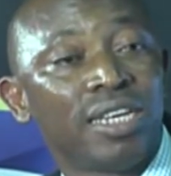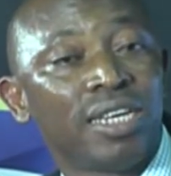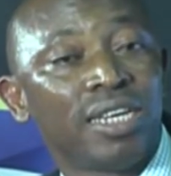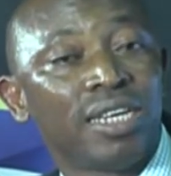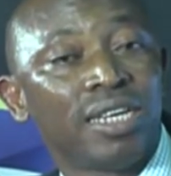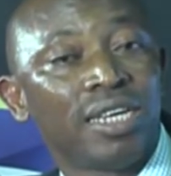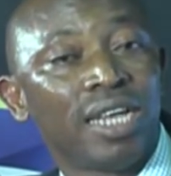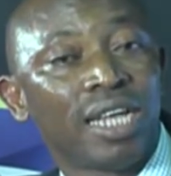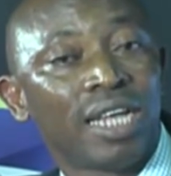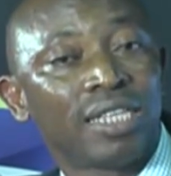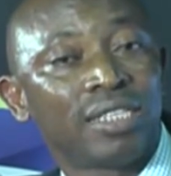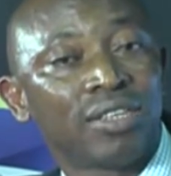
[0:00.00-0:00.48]

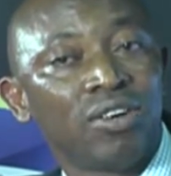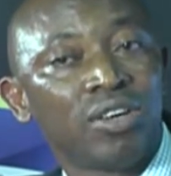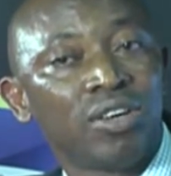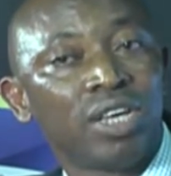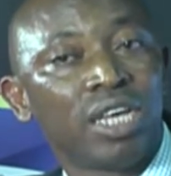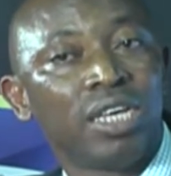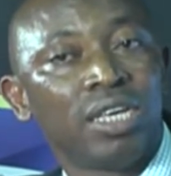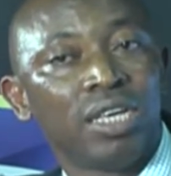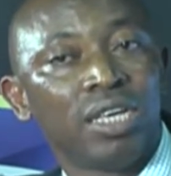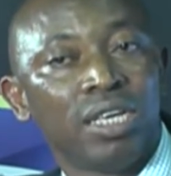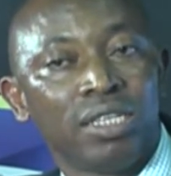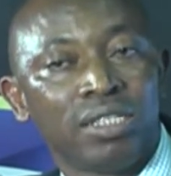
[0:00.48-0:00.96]
that,
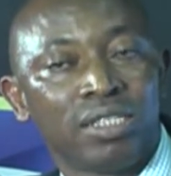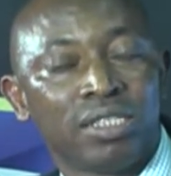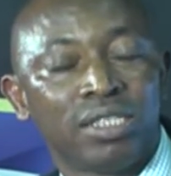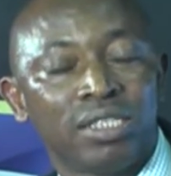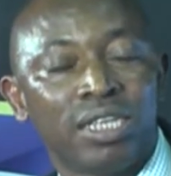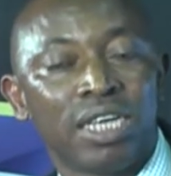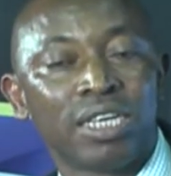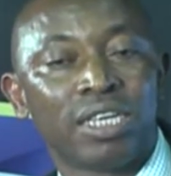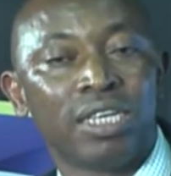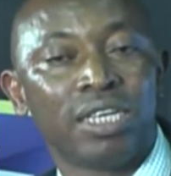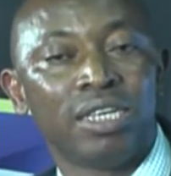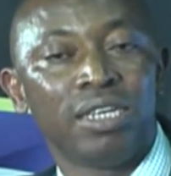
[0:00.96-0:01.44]
okay, it's
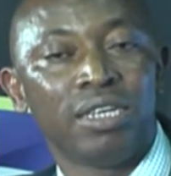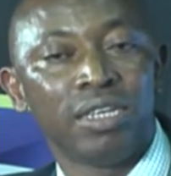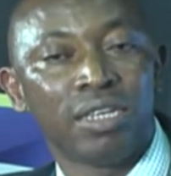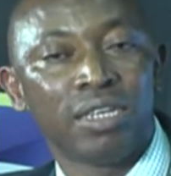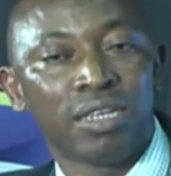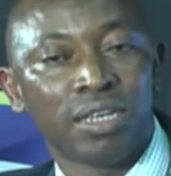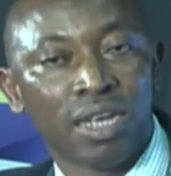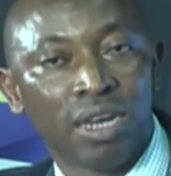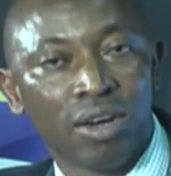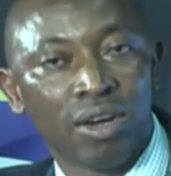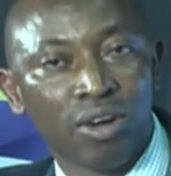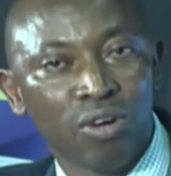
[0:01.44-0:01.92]
taking
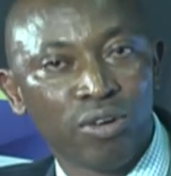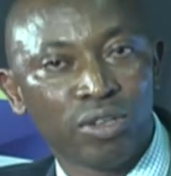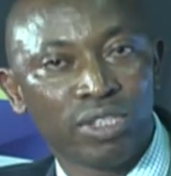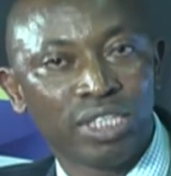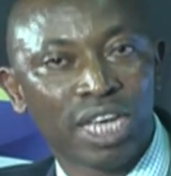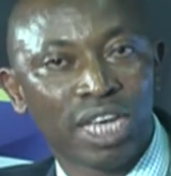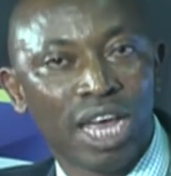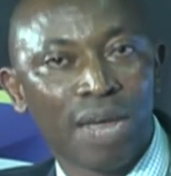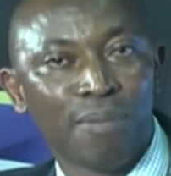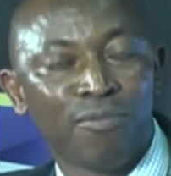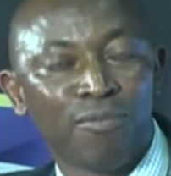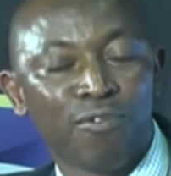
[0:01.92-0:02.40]
a long
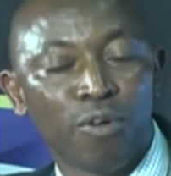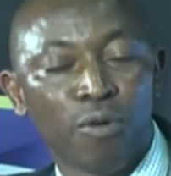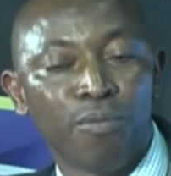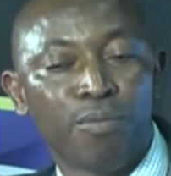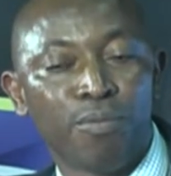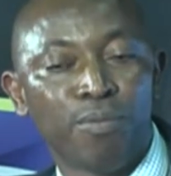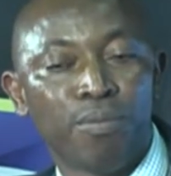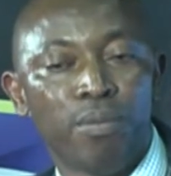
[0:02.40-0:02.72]
time for